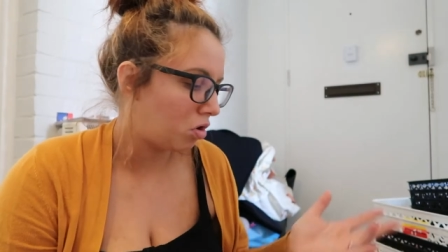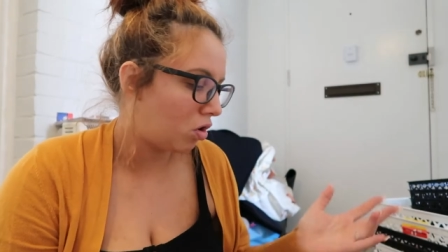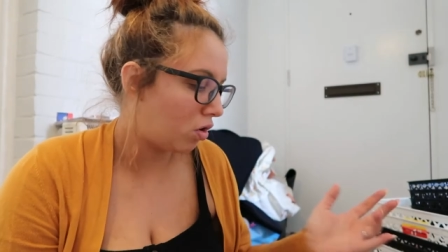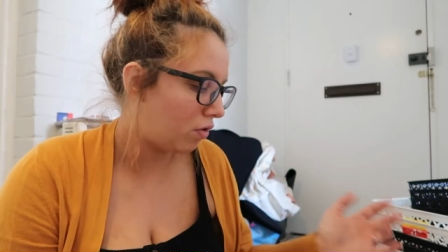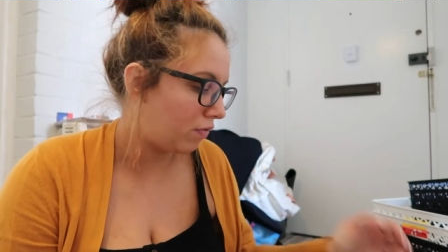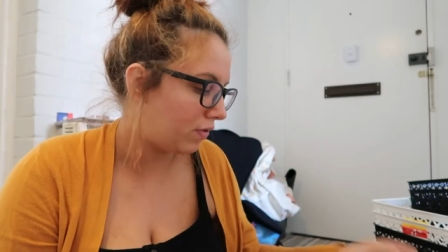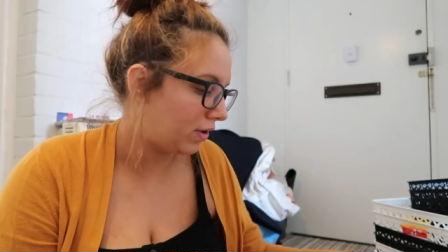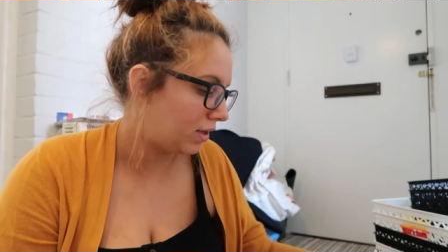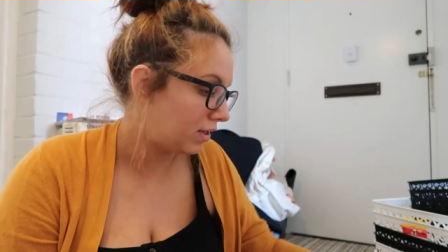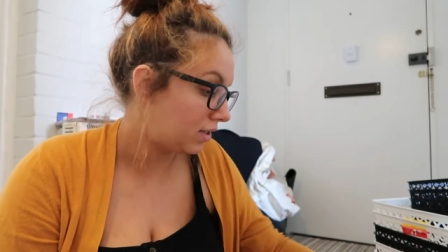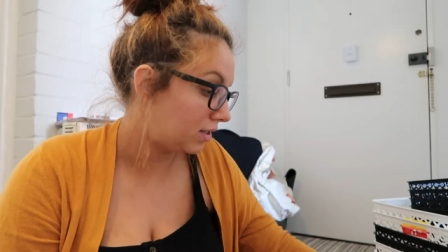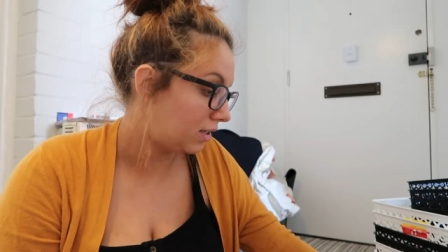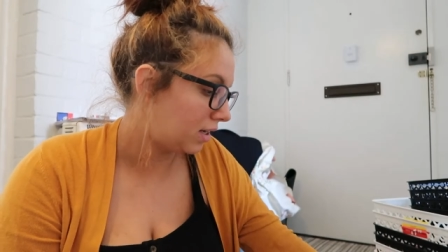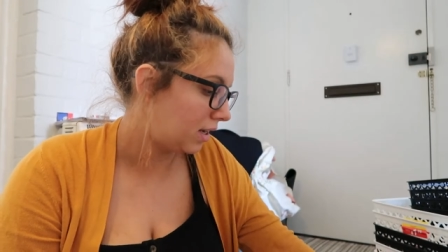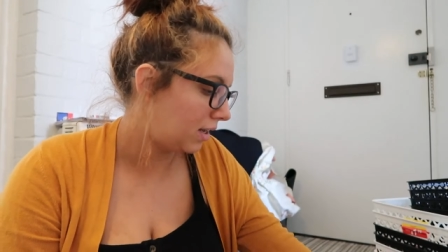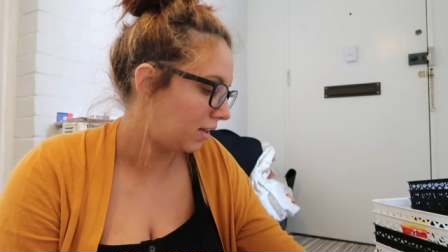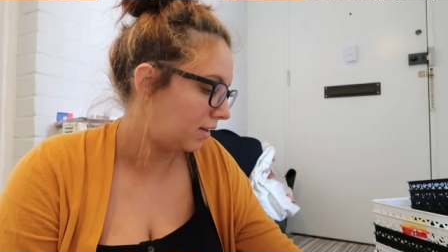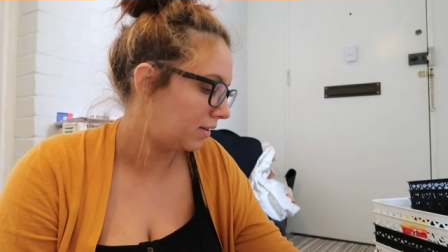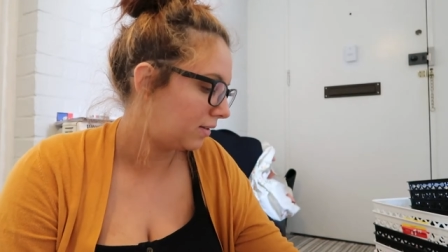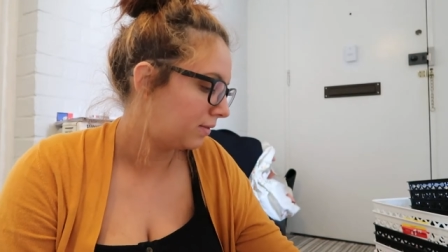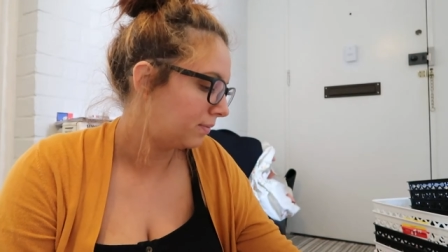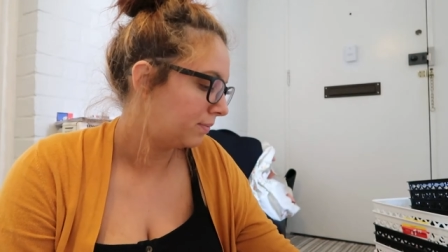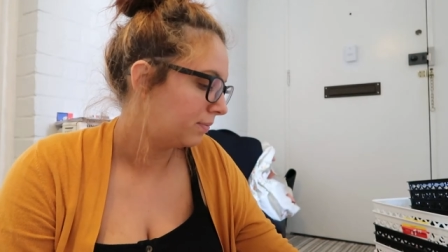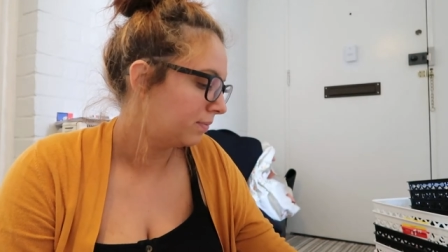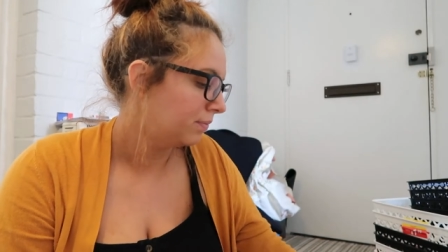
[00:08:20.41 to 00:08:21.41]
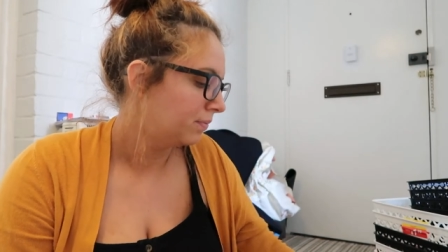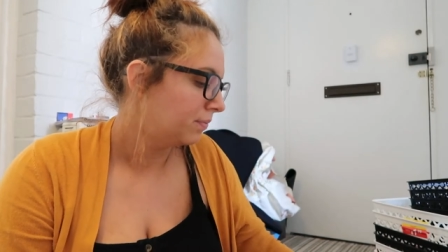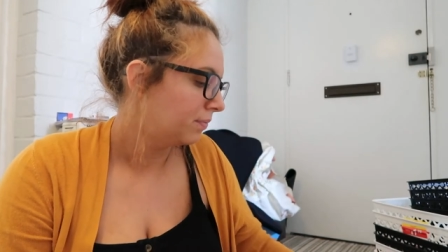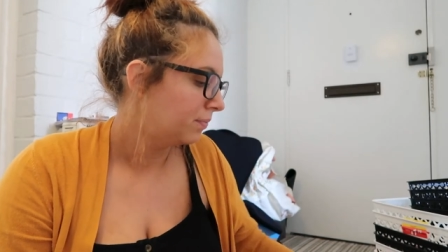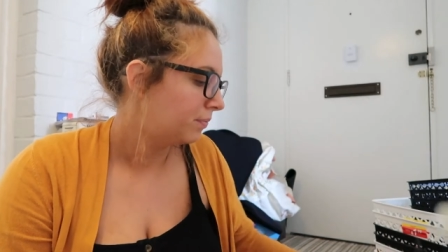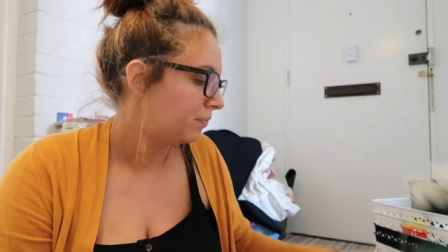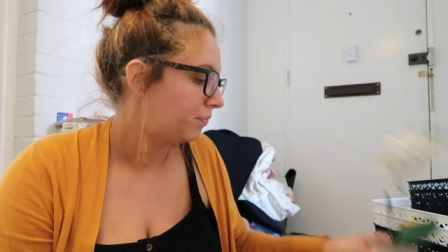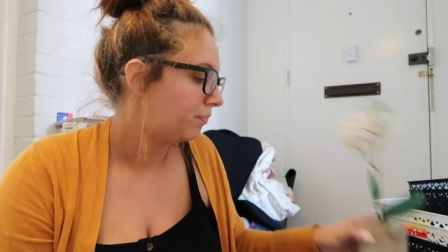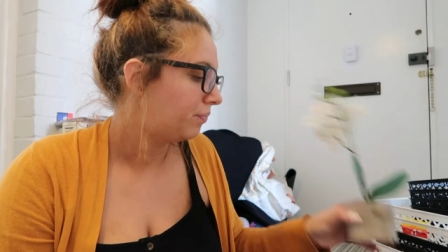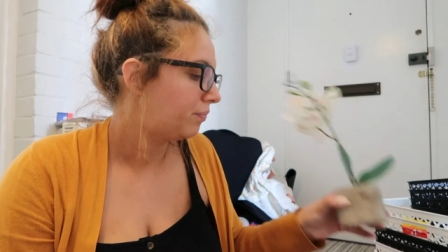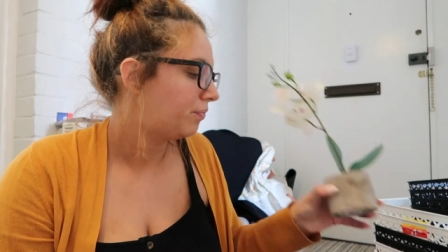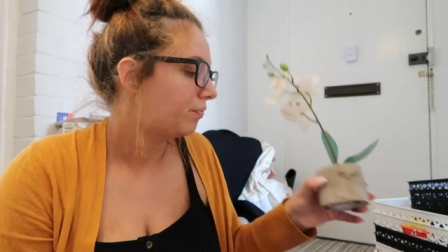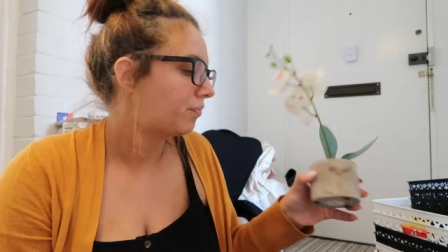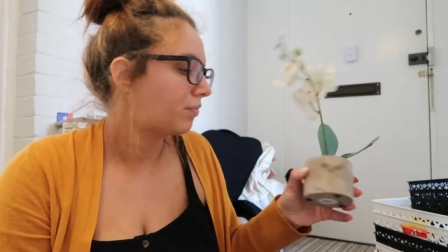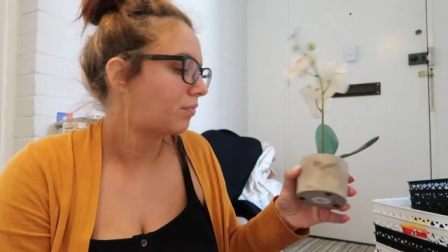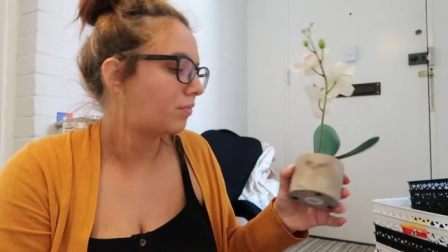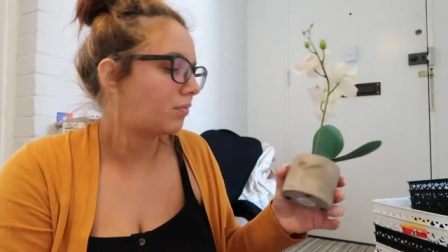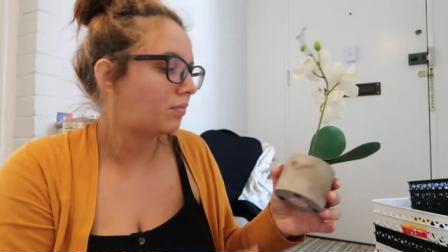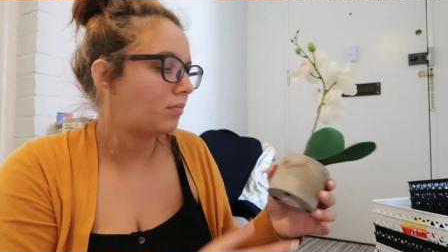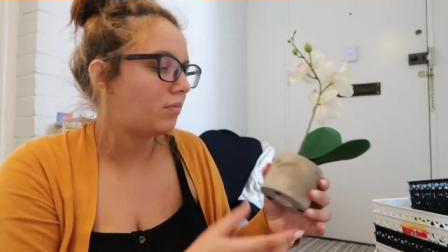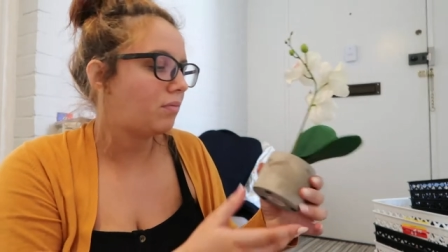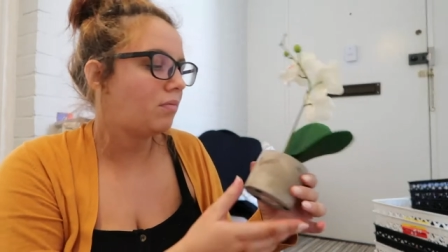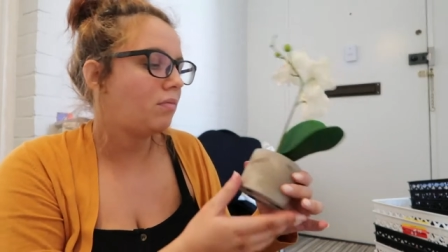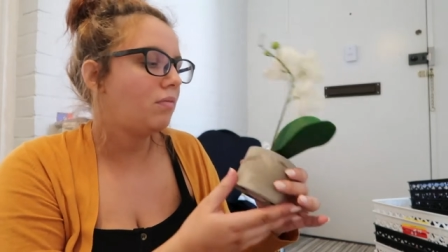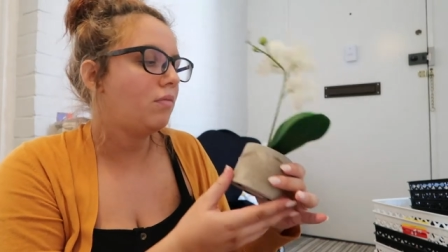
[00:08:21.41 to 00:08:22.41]
obviously.
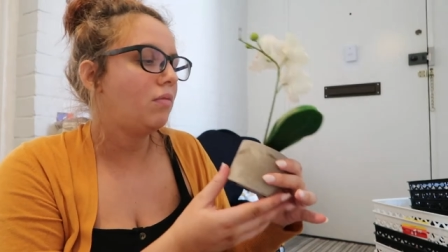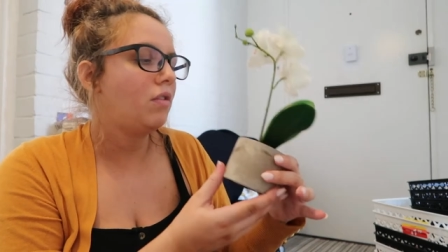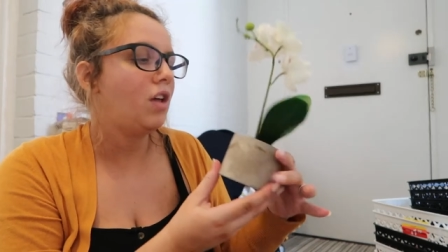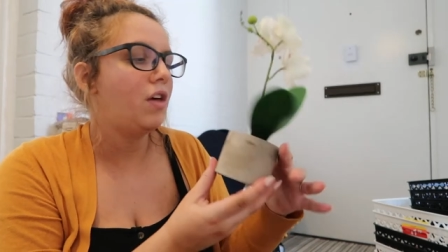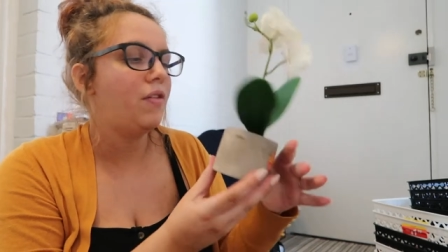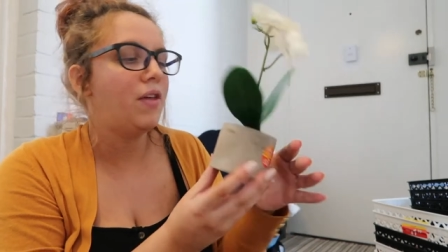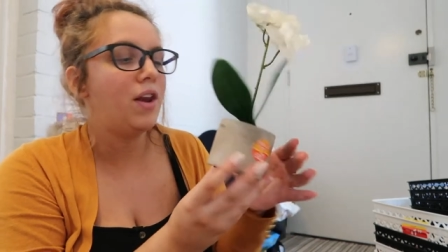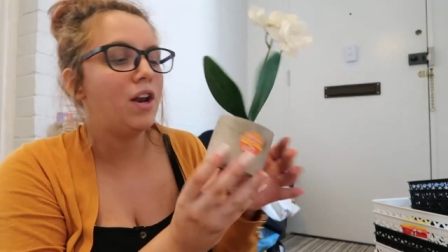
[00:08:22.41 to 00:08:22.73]
And